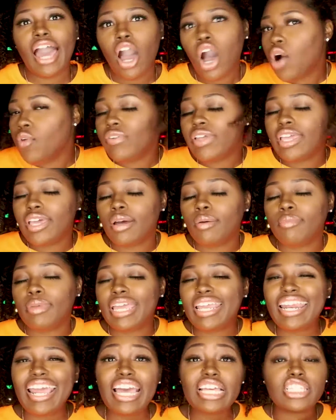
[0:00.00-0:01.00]
not over him.
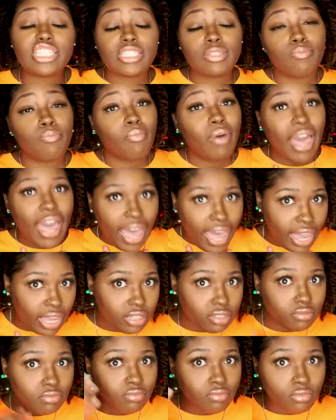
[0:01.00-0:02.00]
And that's
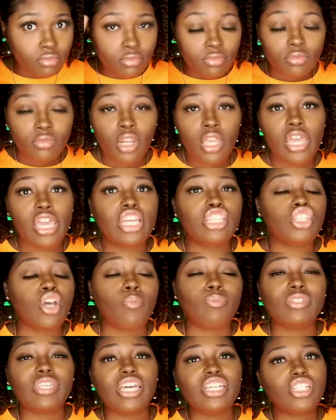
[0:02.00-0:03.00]
my
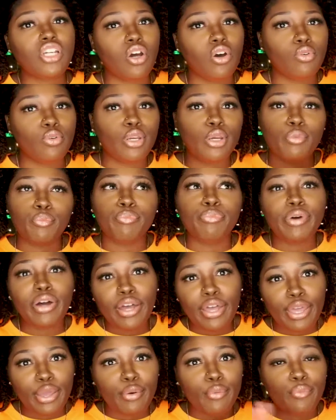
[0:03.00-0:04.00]
interpretation on it.
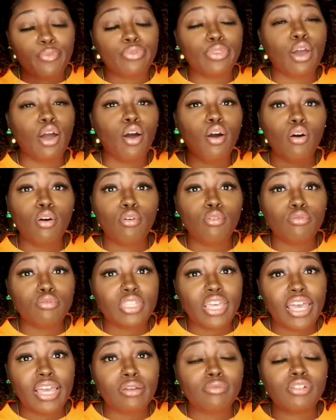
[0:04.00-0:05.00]
But the whole
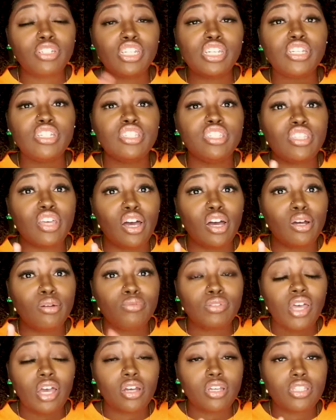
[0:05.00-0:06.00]
time she's
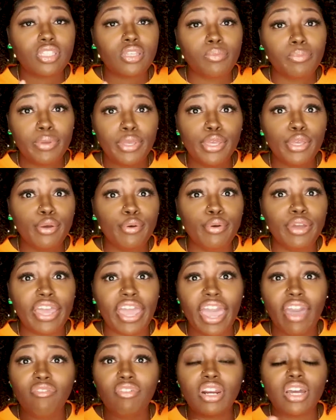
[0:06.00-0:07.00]
um, talking to Bill
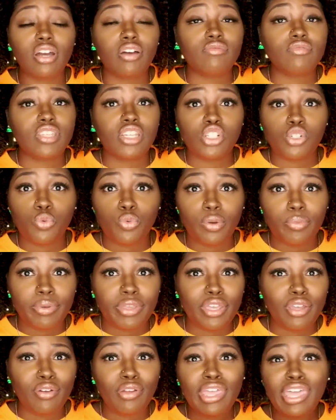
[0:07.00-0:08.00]
and having a conversation with
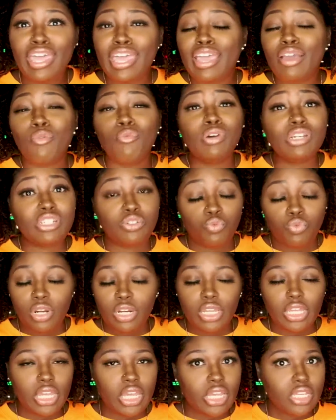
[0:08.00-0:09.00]
Bill, which
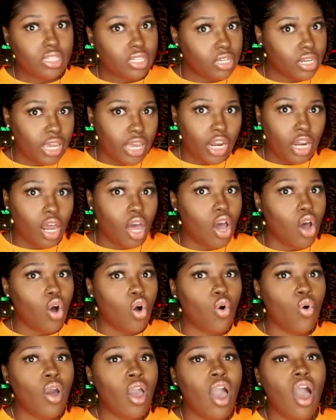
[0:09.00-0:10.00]
really isn't that
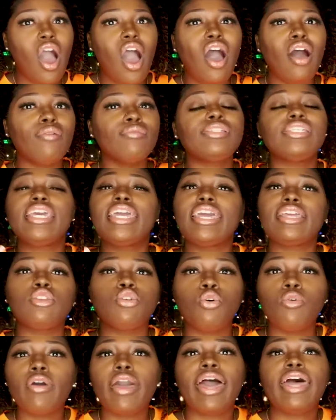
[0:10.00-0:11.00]
long, um, she
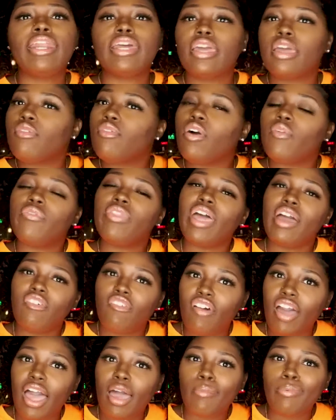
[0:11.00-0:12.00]
do kind of give off that
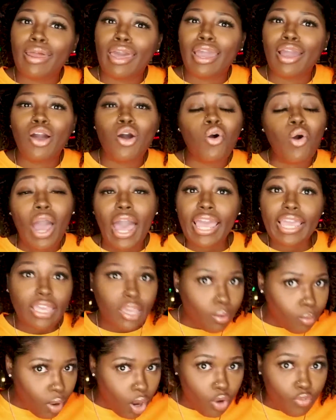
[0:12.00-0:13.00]
vibe like, oh, I
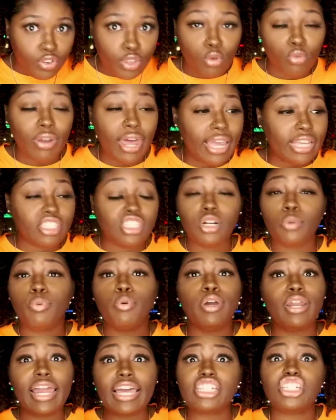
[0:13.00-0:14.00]
am over you, like to the
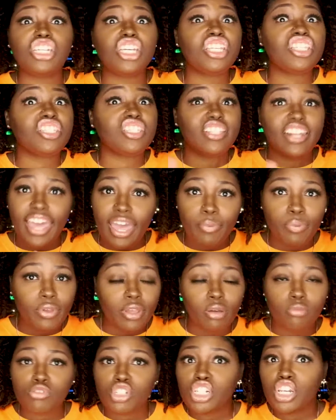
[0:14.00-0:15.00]
point like she slapped
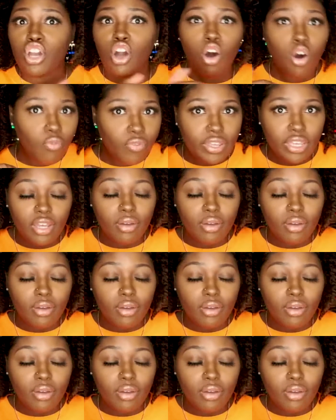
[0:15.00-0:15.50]
him, she over